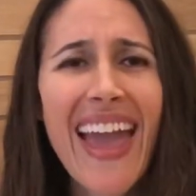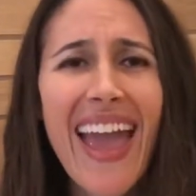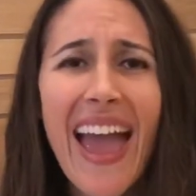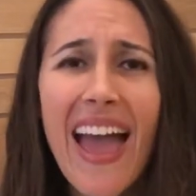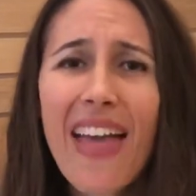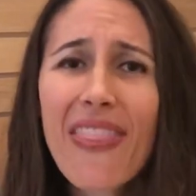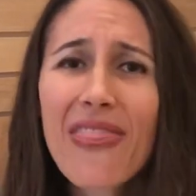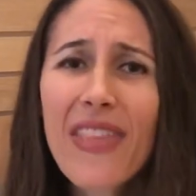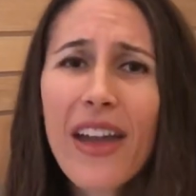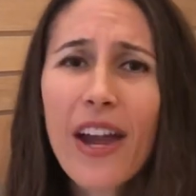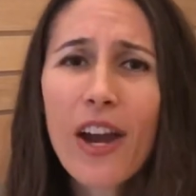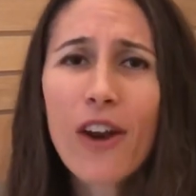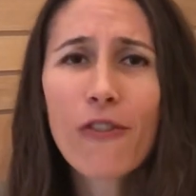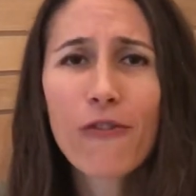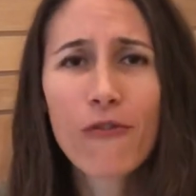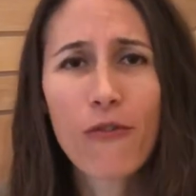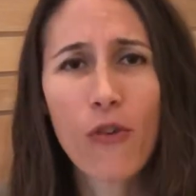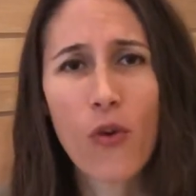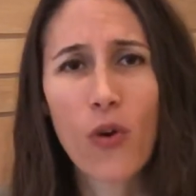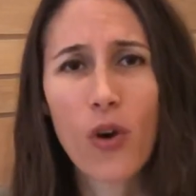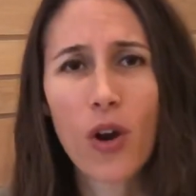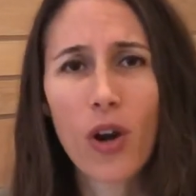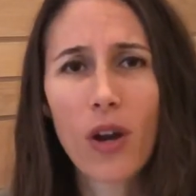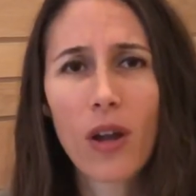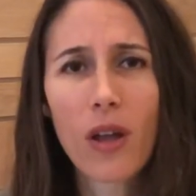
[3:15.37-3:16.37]
And
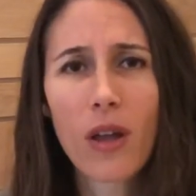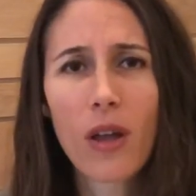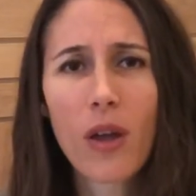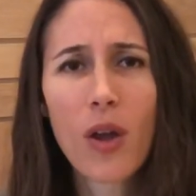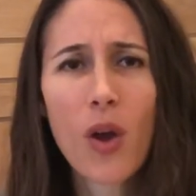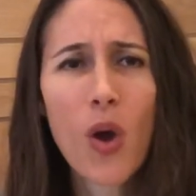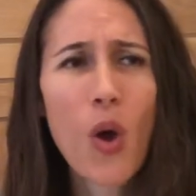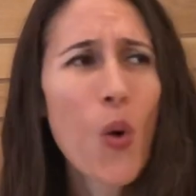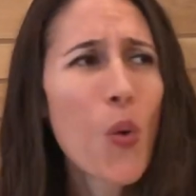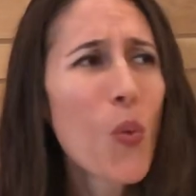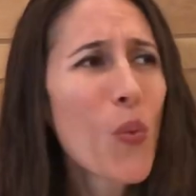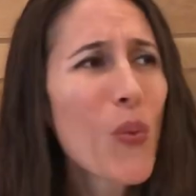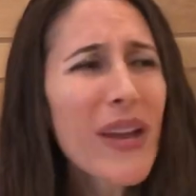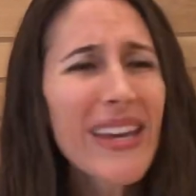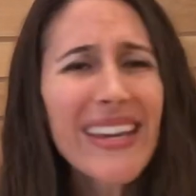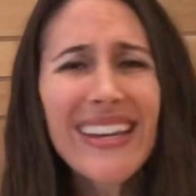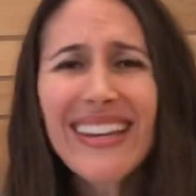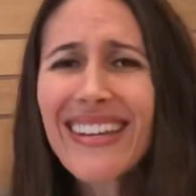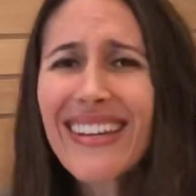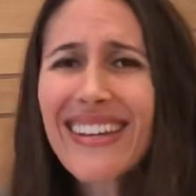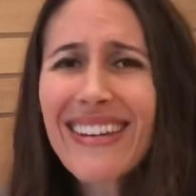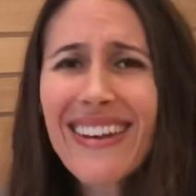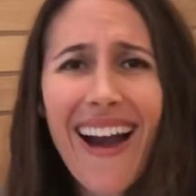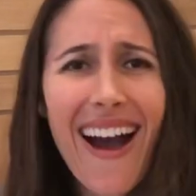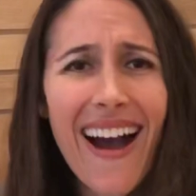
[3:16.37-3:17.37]
therefore, we
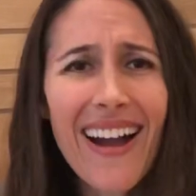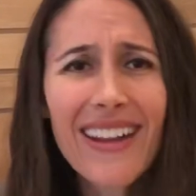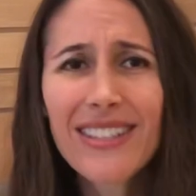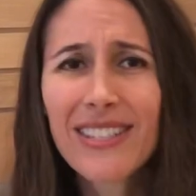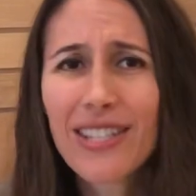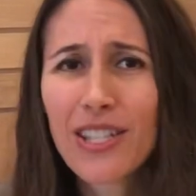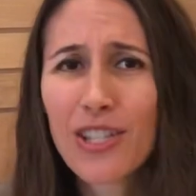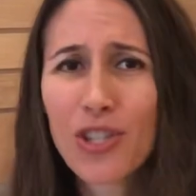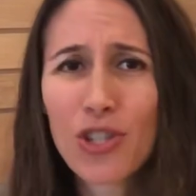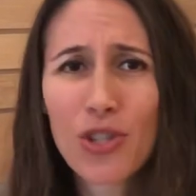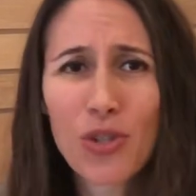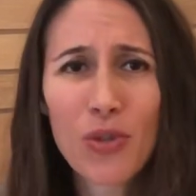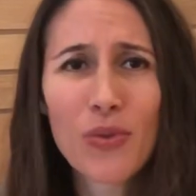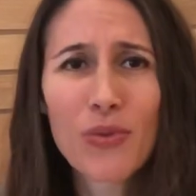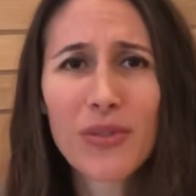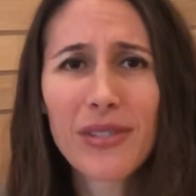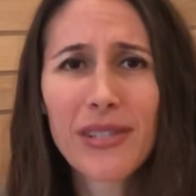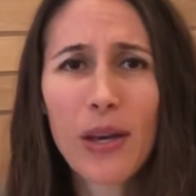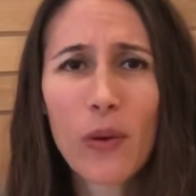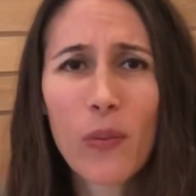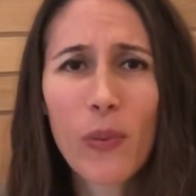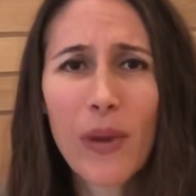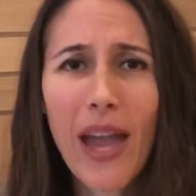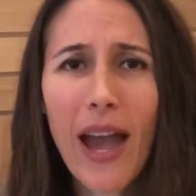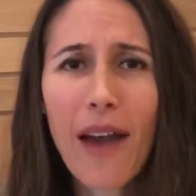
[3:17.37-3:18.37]
cannot deduce
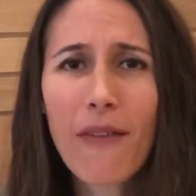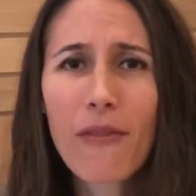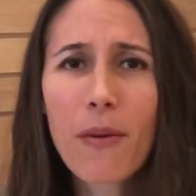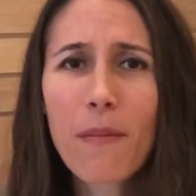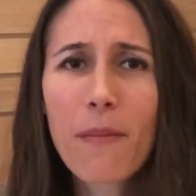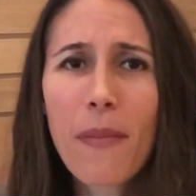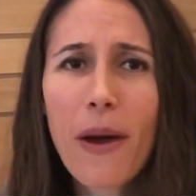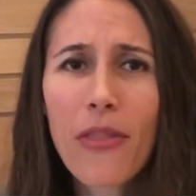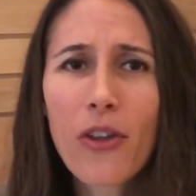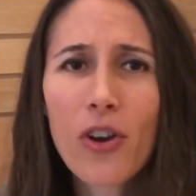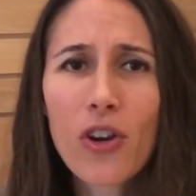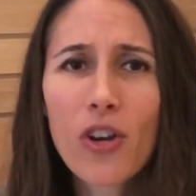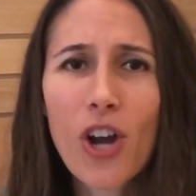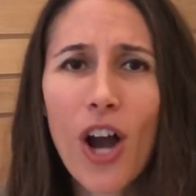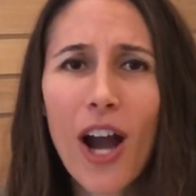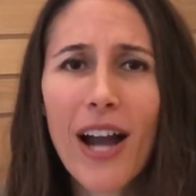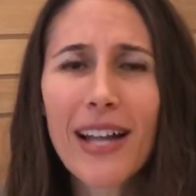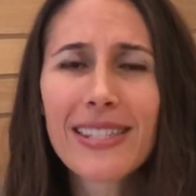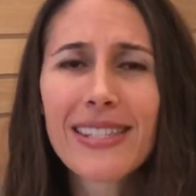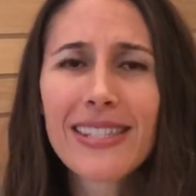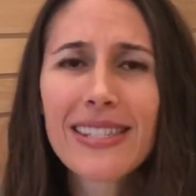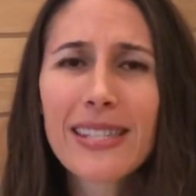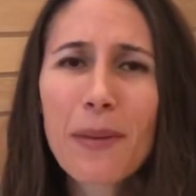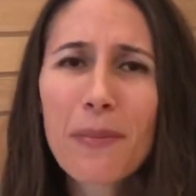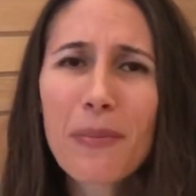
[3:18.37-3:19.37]
that we have a mother
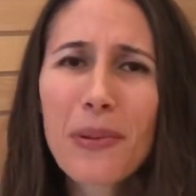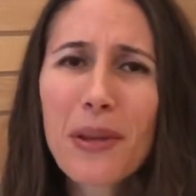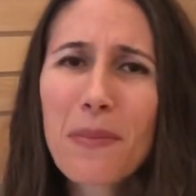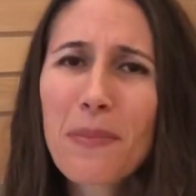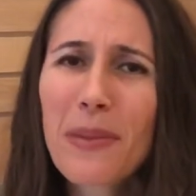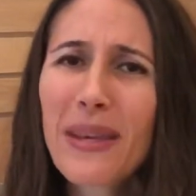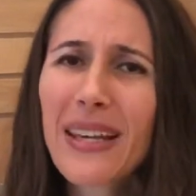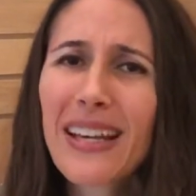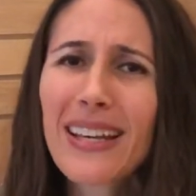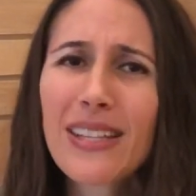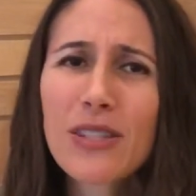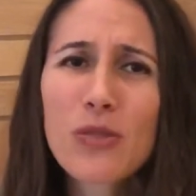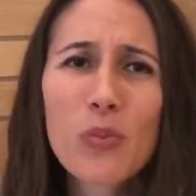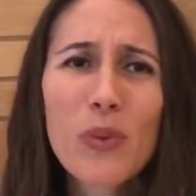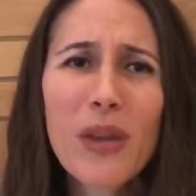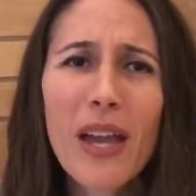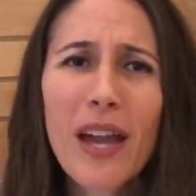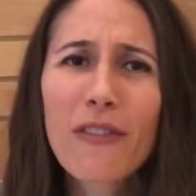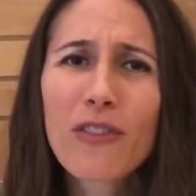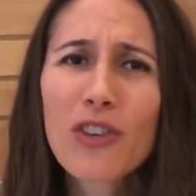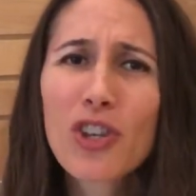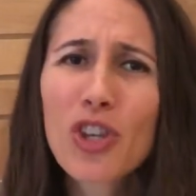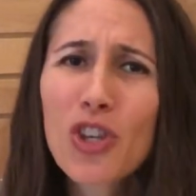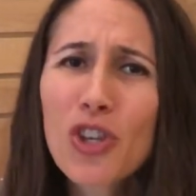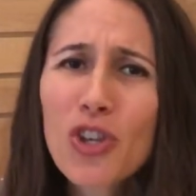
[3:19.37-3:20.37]
God simply because we
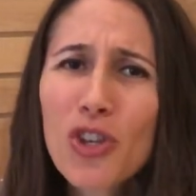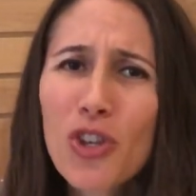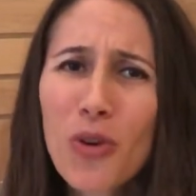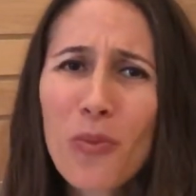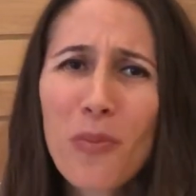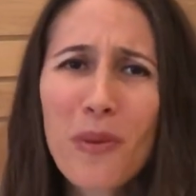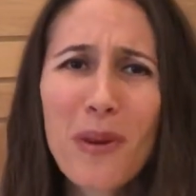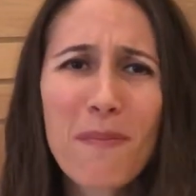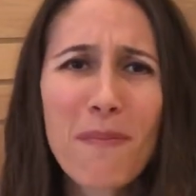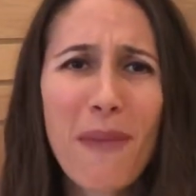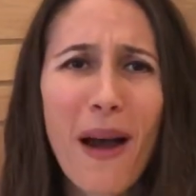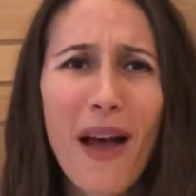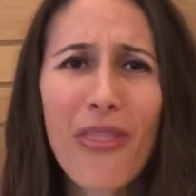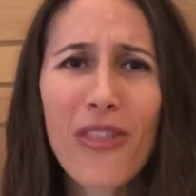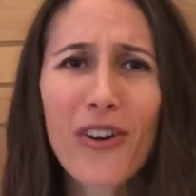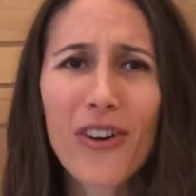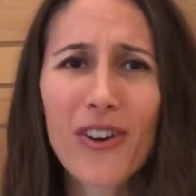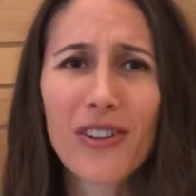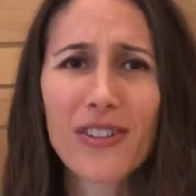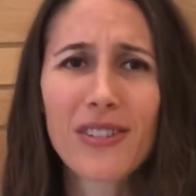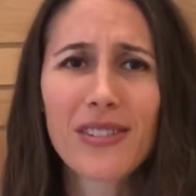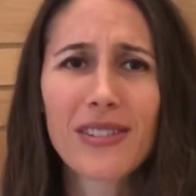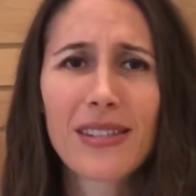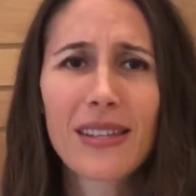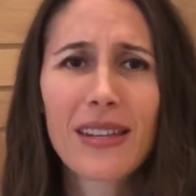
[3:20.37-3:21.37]
have human
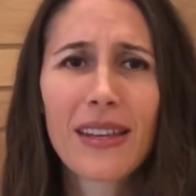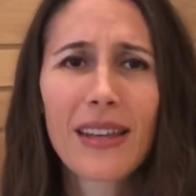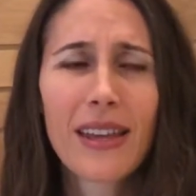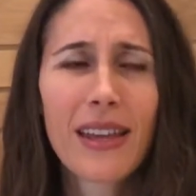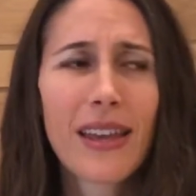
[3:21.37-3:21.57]
mothers.